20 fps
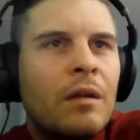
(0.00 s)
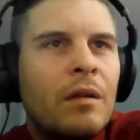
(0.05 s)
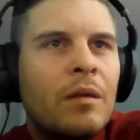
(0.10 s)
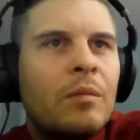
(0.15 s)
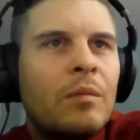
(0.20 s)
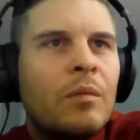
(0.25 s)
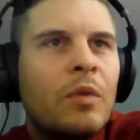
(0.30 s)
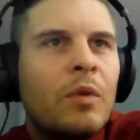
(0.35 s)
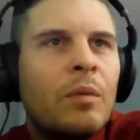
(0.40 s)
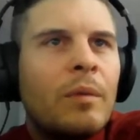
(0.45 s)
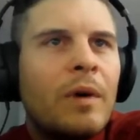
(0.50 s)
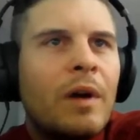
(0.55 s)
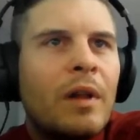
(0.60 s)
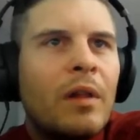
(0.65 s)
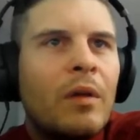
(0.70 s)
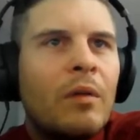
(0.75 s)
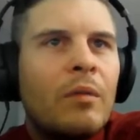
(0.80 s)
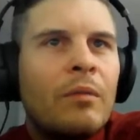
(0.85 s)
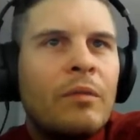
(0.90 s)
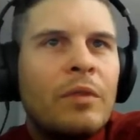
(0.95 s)
Mobile
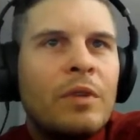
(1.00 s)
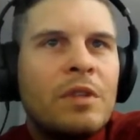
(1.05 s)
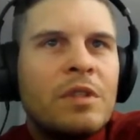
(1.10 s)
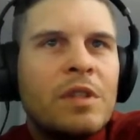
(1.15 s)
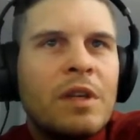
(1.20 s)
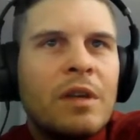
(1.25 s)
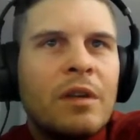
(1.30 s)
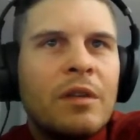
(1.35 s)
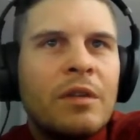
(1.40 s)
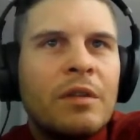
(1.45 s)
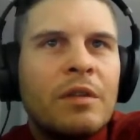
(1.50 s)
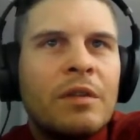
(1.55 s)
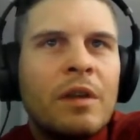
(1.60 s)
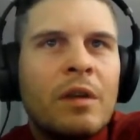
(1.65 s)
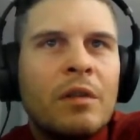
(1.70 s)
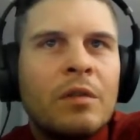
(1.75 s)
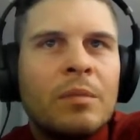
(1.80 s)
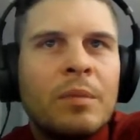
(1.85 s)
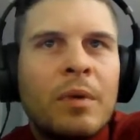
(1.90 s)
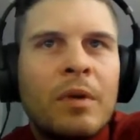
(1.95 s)
home for sale. This house
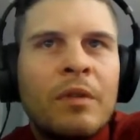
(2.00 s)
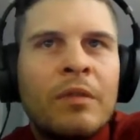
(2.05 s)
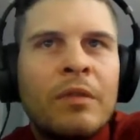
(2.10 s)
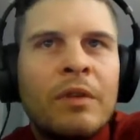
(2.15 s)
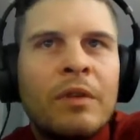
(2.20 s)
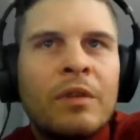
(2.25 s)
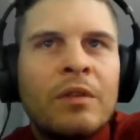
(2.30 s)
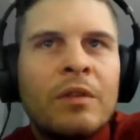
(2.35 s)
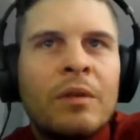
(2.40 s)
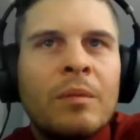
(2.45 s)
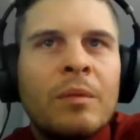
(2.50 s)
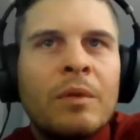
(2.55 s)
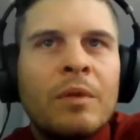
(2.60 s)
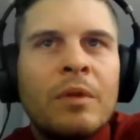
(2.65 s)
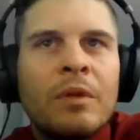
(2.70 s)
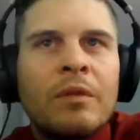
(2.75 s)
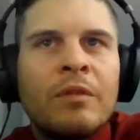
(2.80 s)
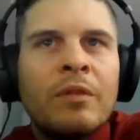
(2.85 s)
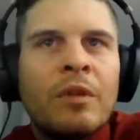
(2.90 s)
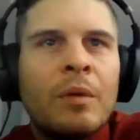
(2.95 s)
perfect. Someone looking
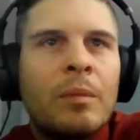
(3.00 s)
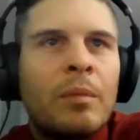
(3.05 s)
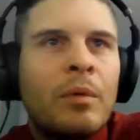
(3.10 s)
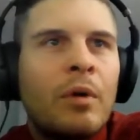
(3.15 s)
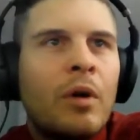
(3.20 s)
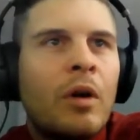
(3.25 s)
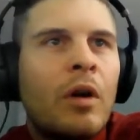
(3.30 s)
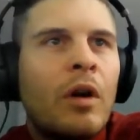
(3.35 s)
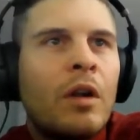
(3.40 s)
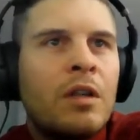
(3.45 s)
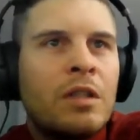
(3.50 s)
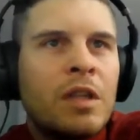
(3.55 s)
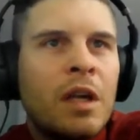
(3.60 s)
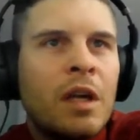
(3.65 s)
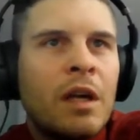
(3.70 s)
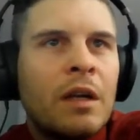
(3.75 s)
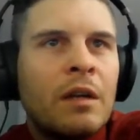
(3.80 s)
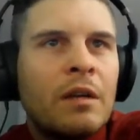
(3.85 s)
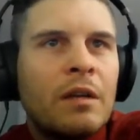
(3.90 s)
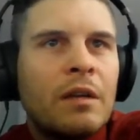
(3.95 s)
for a
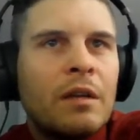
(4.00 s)
project.